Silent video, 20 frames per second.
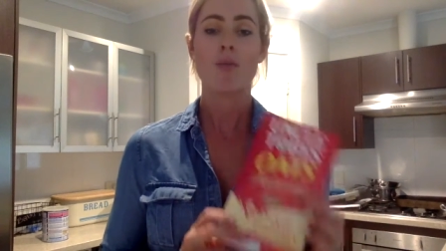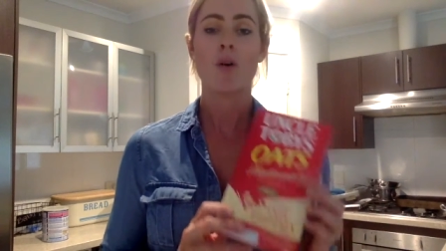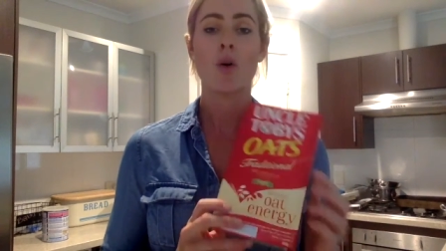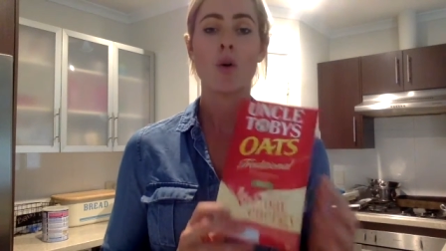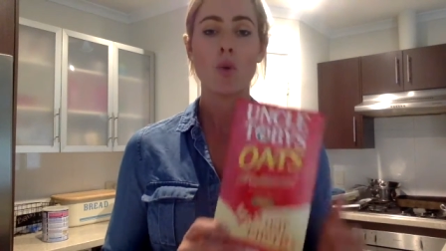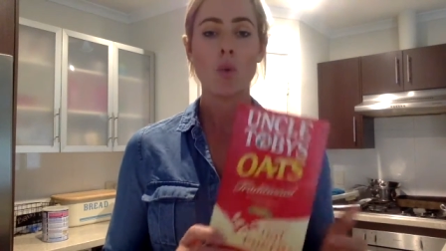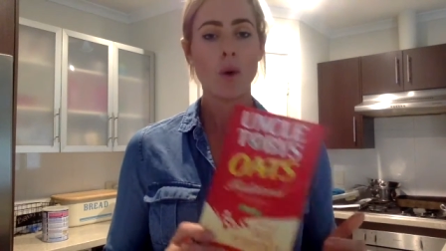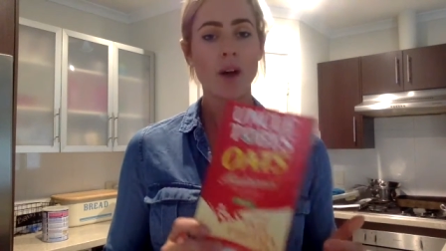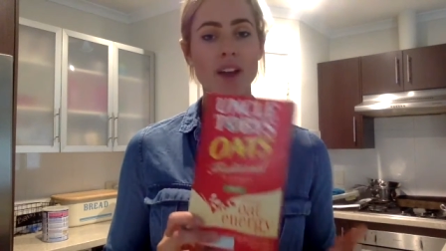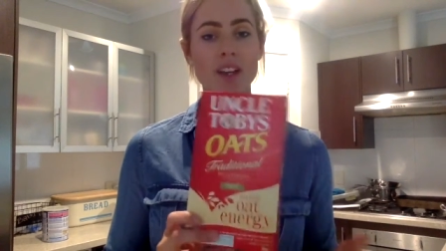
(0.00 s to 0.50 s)

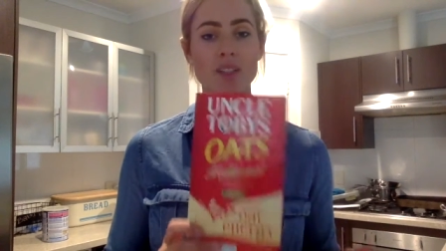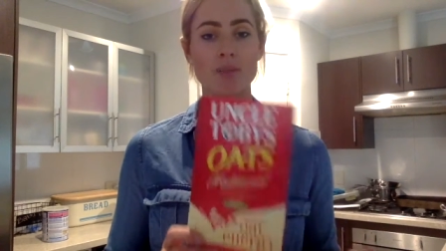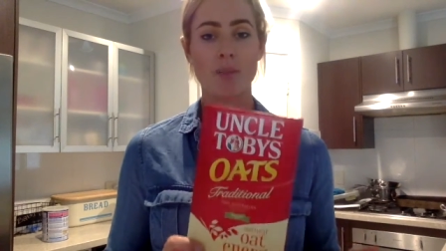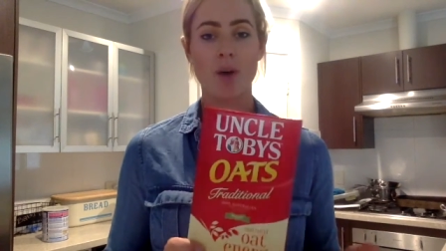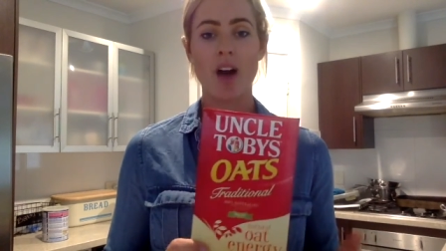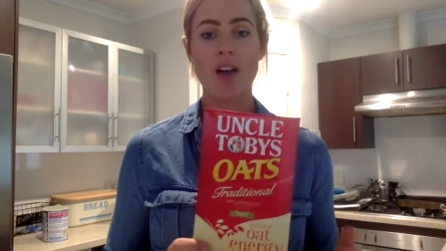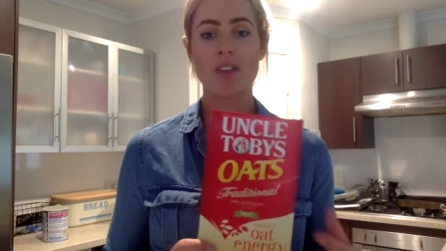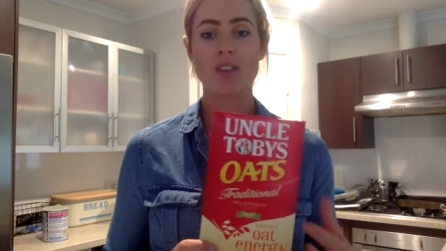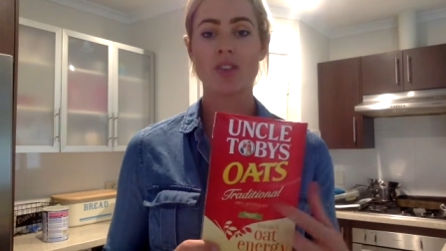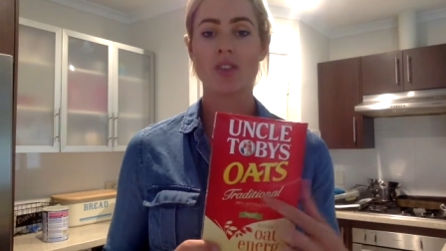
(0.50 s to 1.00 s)
always
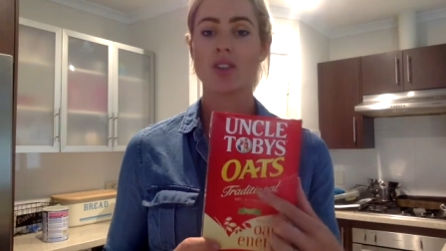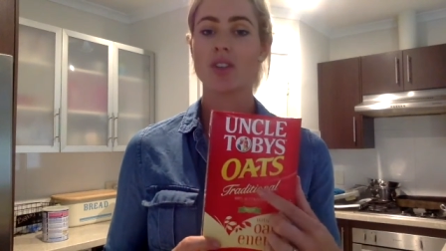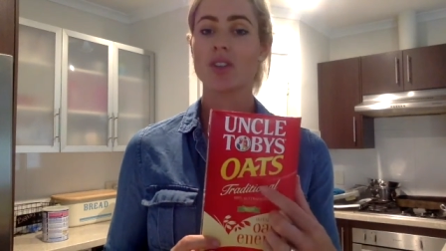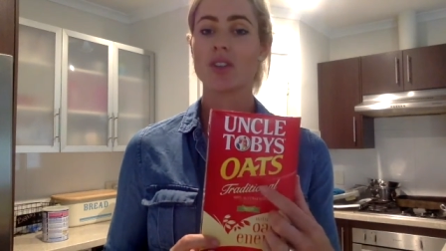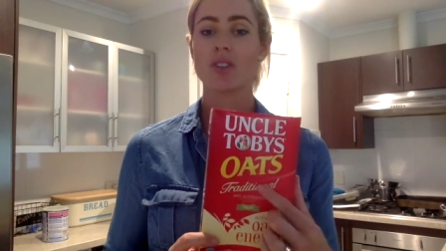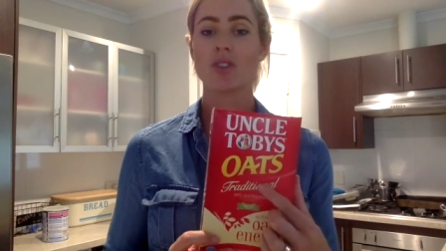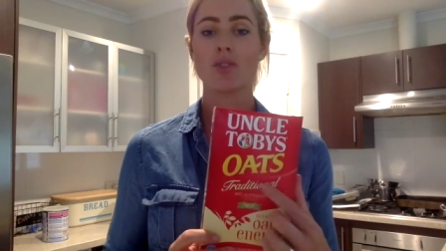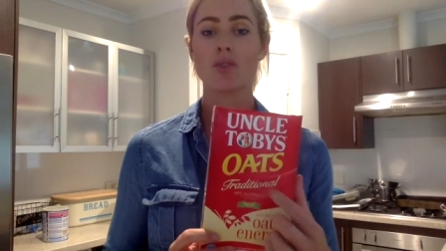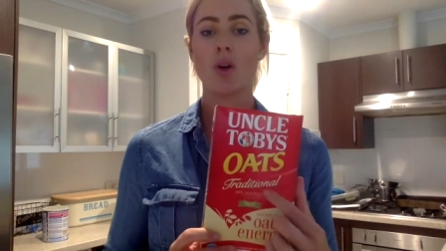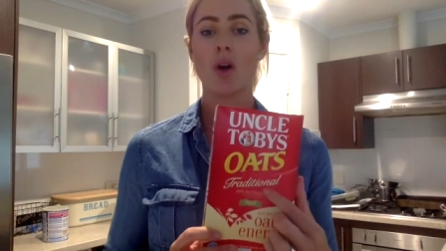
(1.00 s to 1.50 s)
buy the
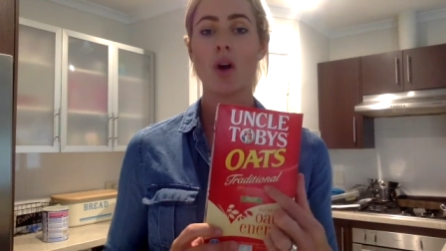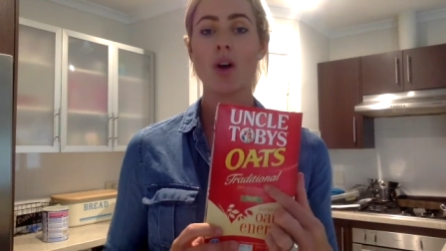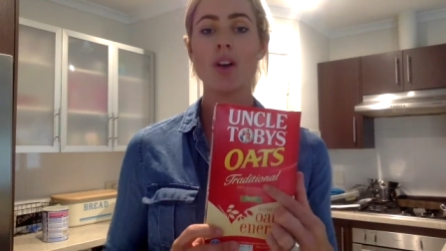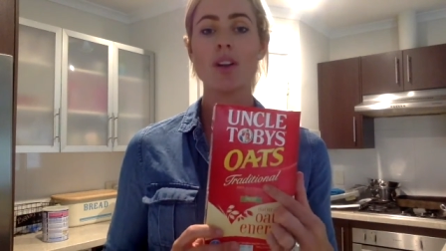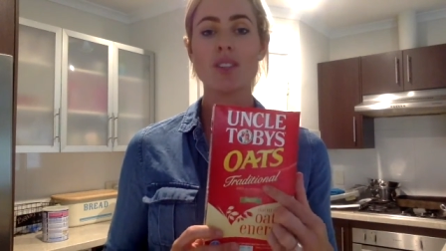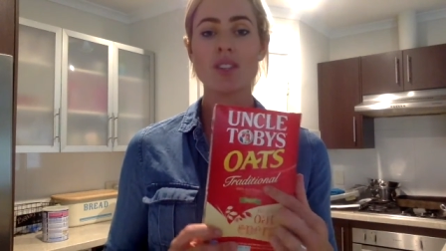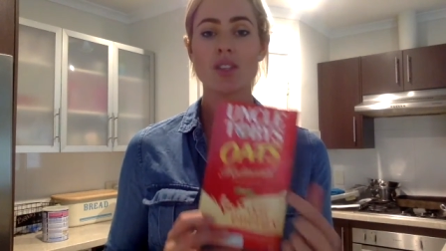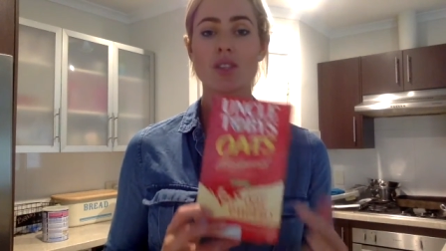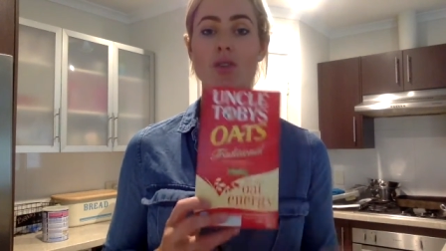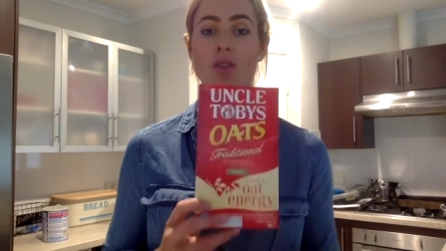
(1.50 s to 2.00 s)
traditional
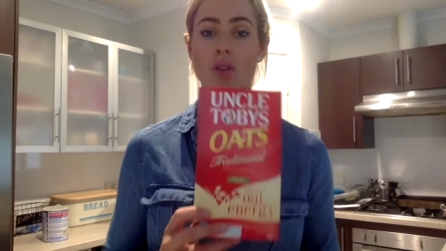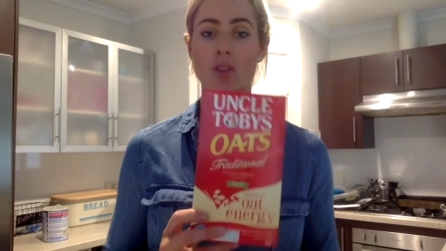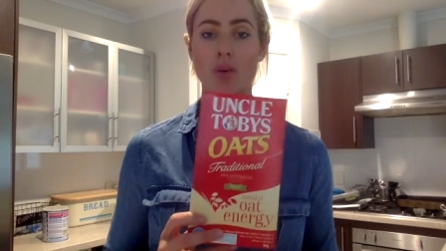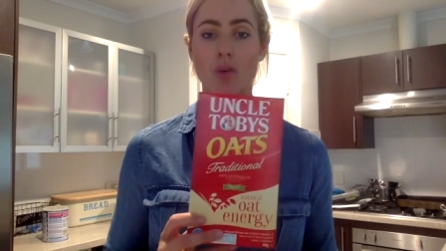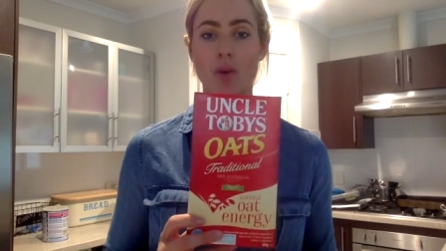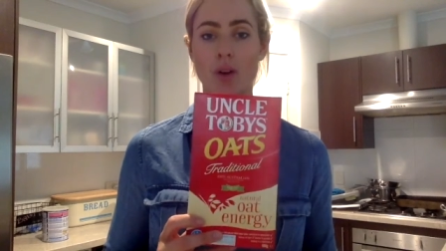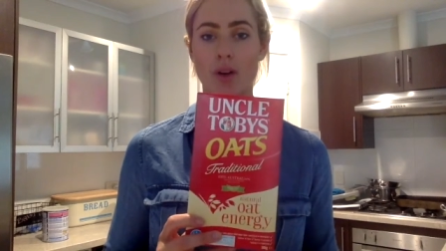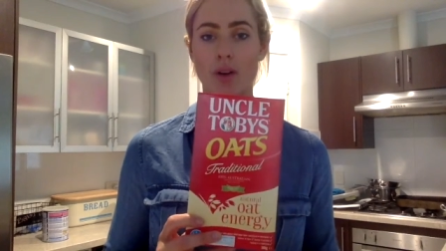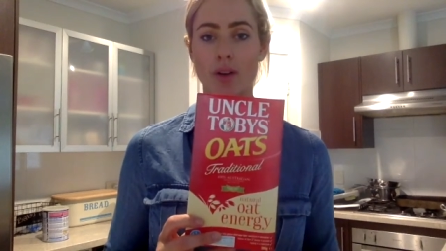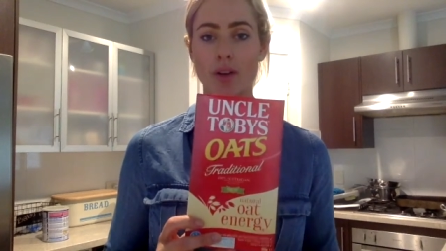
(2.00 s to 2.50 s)
oats, not the
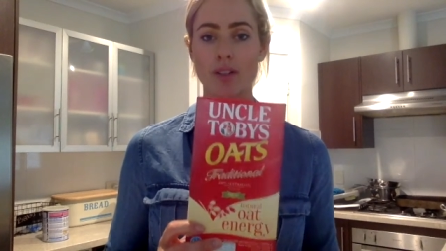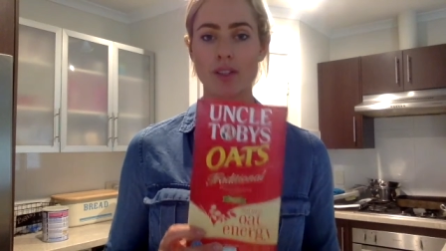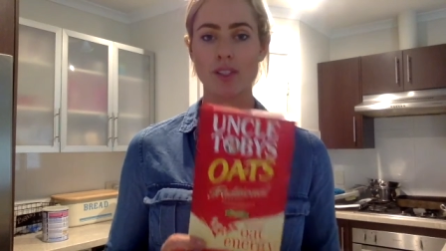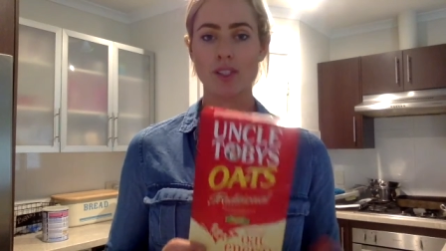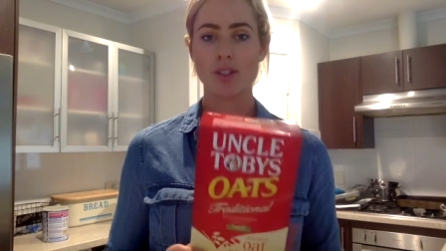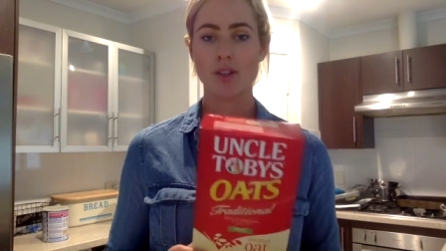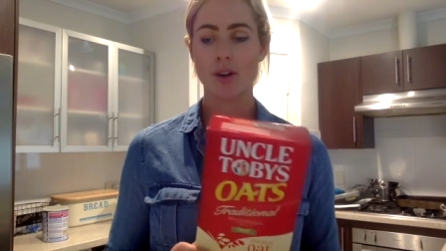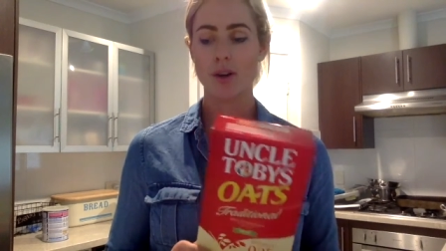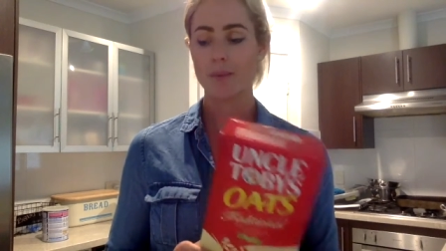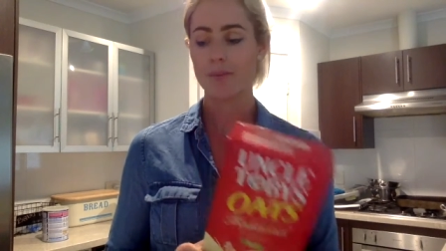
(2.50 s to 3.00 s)
quick oats. So